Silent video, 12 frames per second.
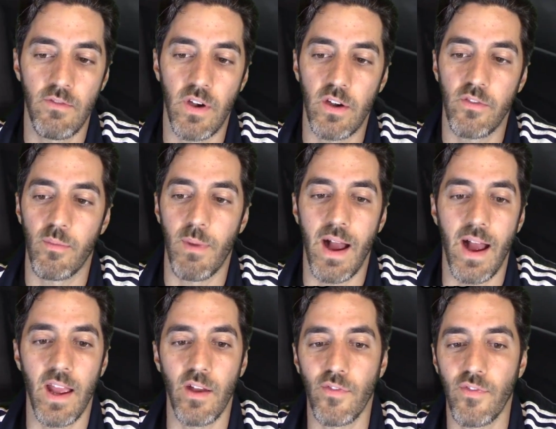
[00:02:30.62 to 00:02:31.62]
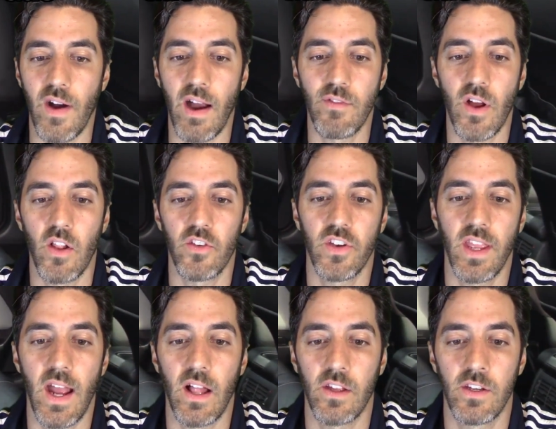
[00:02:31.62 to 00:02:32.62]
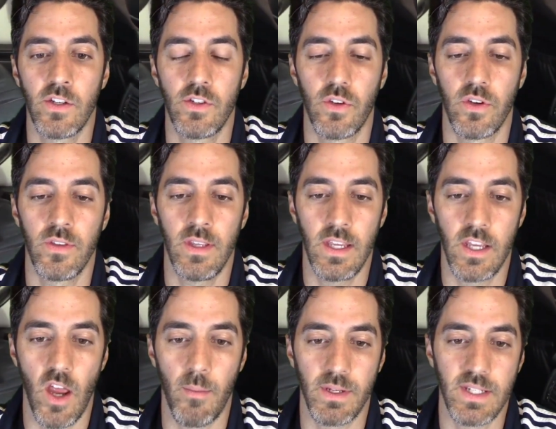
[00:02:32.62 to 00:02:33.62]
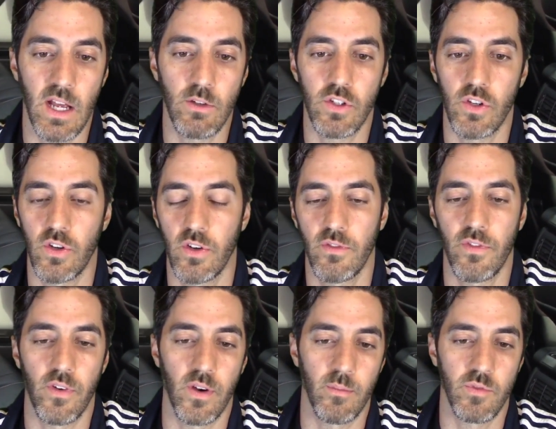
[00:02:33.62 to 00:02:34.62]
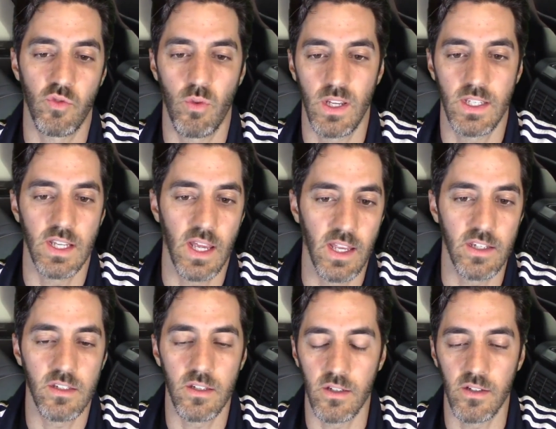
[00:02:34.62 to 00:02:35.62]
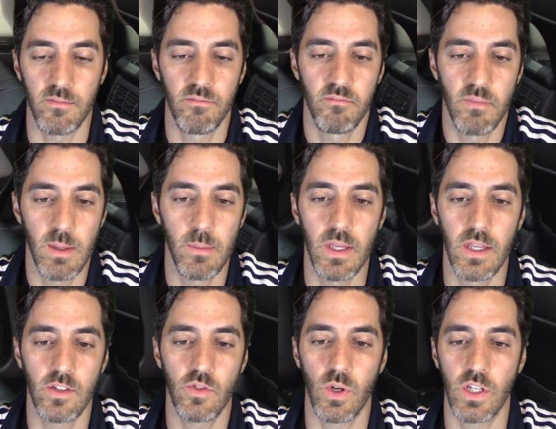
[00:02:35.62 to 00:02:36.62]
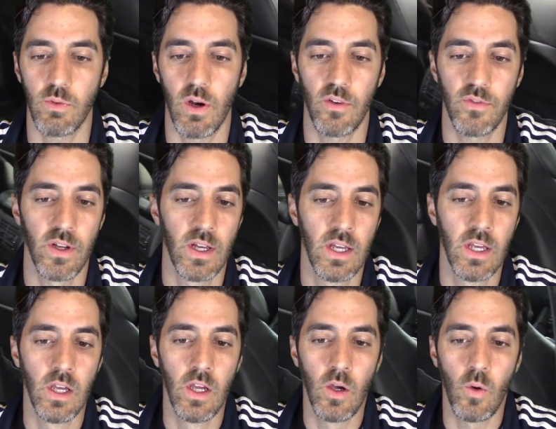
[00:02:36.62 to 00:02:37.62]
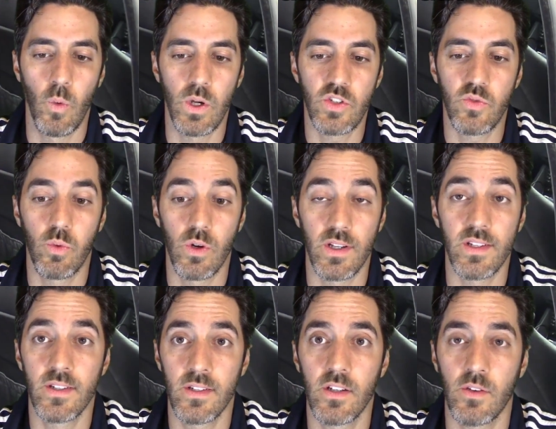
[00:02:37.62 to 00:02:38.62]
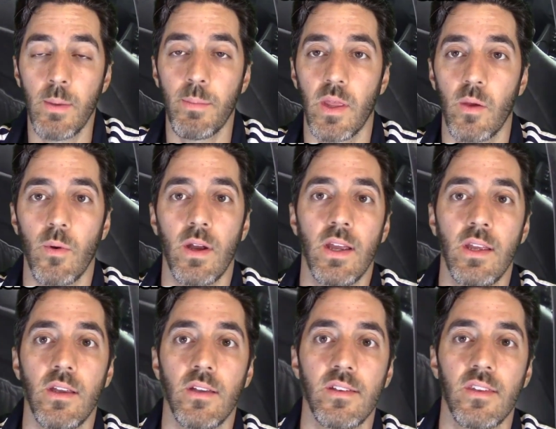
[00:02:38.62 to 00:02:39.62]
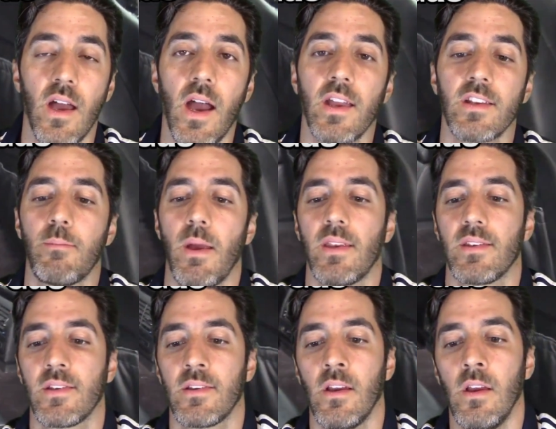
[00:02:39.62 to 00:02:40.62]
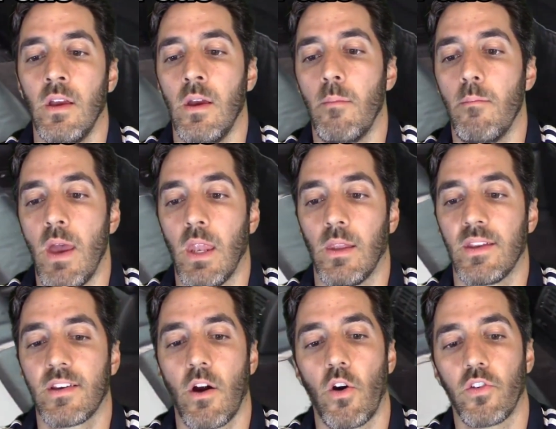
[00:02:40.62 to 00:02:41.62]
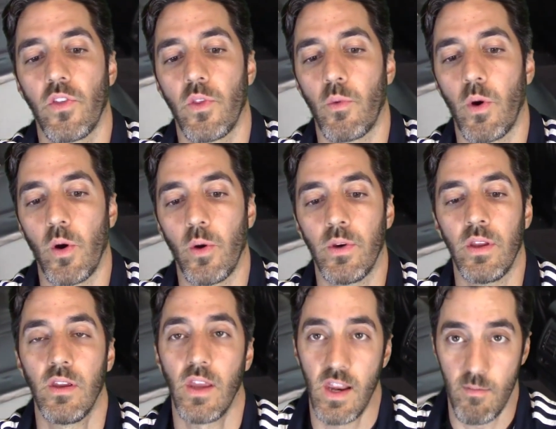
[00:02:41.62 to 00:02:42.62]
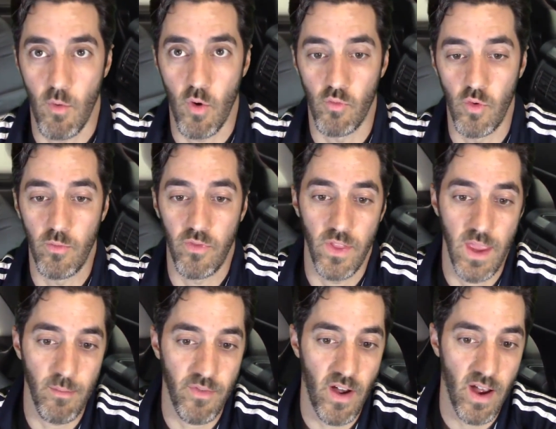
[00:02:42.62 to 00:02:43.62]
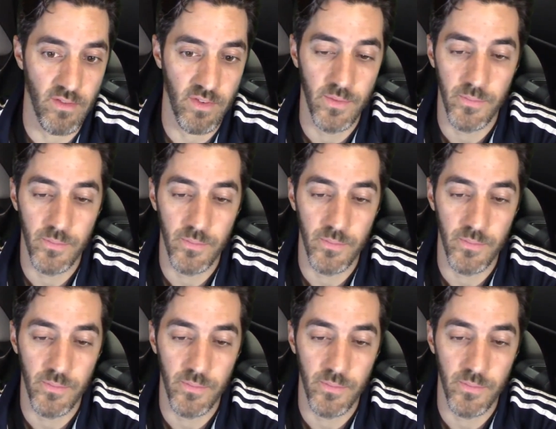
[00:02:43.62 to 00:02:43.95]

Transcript: varied from a high of $5 a gallon during the economic downturn from 2010 to maybe 2012, which was great, by the way, because the high expense meant less cars on the road and more room for the M5.